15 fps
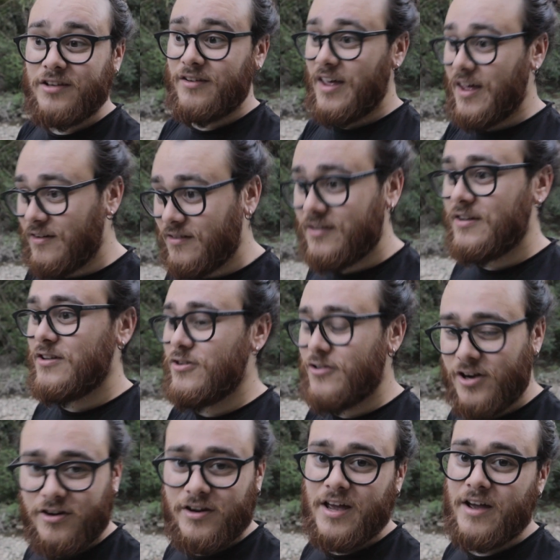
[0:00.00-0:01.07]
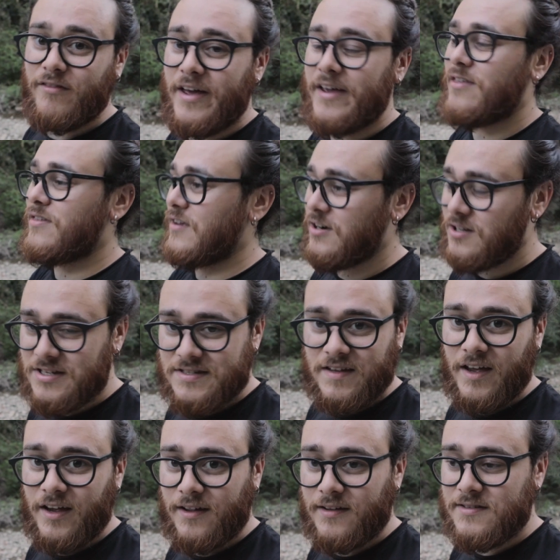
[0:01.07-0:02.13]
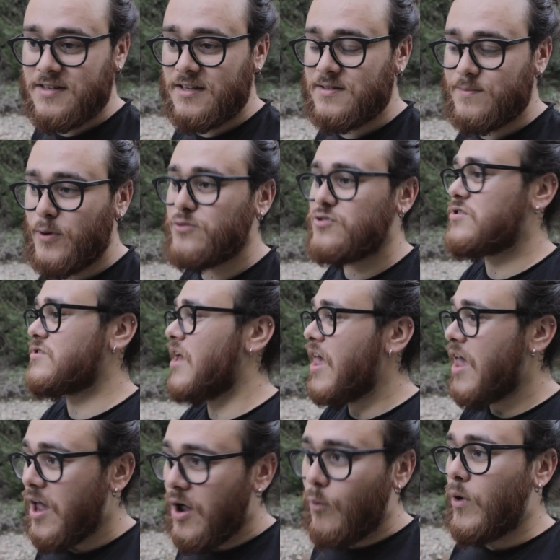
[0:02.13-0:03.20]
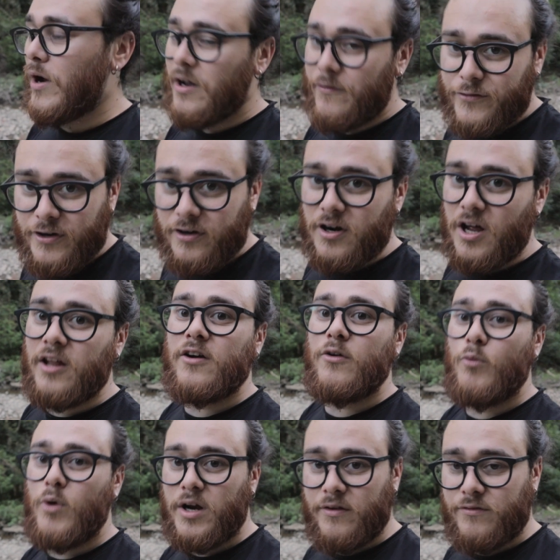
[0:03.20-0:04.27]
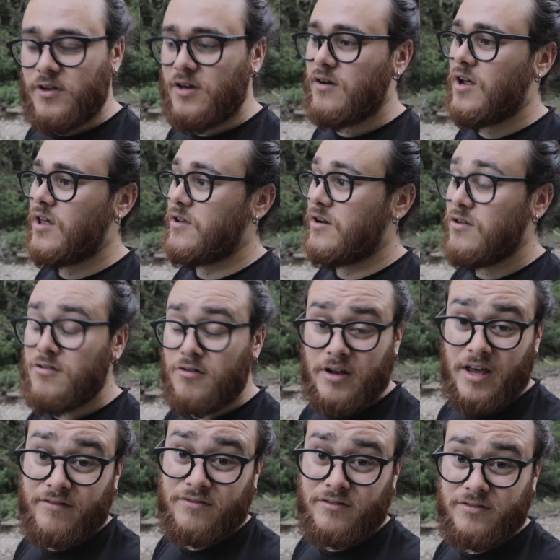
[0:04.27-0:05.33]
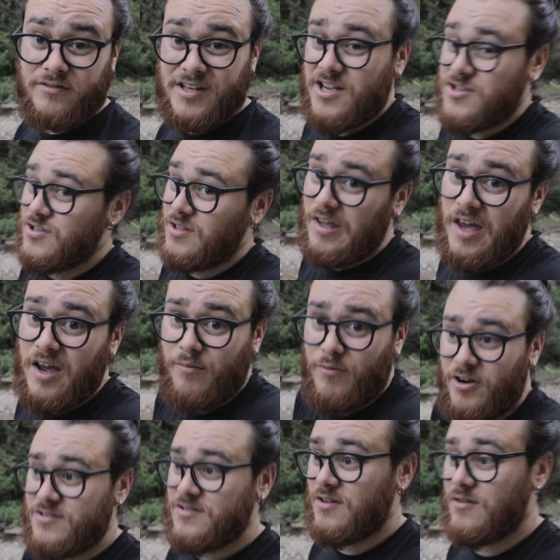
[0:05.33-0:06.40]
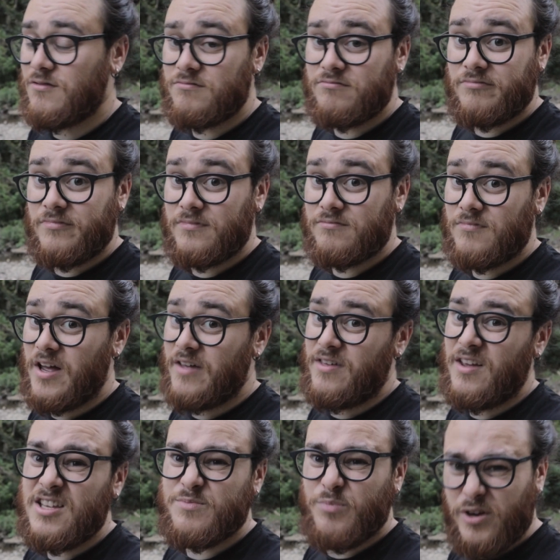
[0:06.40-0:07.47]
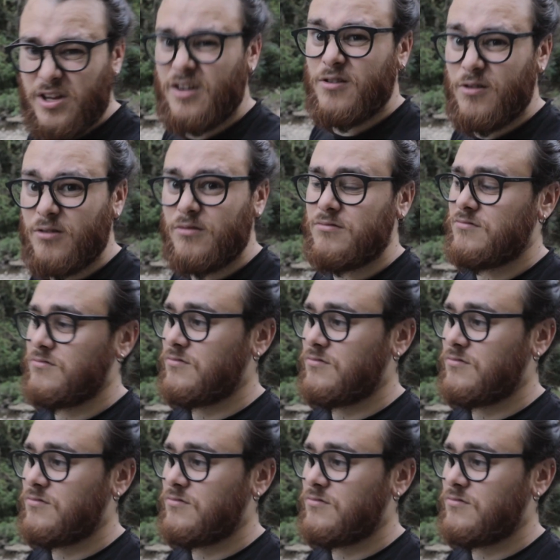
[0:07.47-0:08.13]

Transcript: it and you're gonna have like 30 seconds exposures, one after another, one after another. You don't have to touch the camera, so I think it's pretty cool.